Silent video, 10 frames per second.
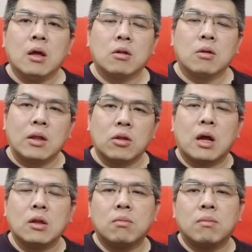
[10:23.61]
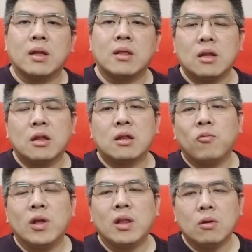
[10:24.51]
so I try to make this
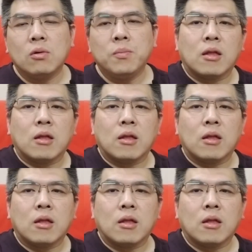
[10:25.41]
video.